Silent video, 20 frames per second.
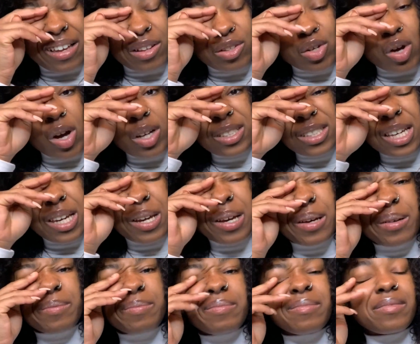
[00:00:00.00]
talk to
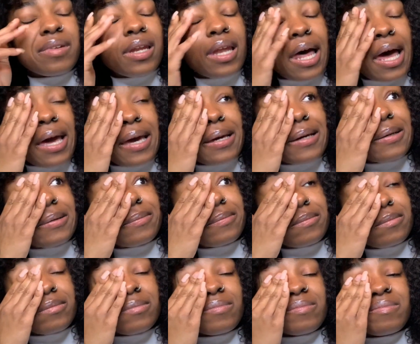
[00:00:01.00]
Him, like,
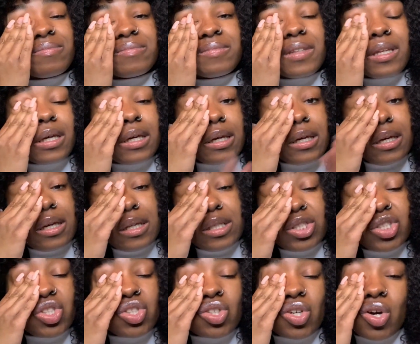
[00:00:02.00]

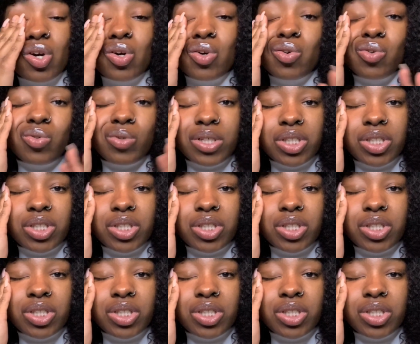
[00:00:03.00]
it's cool,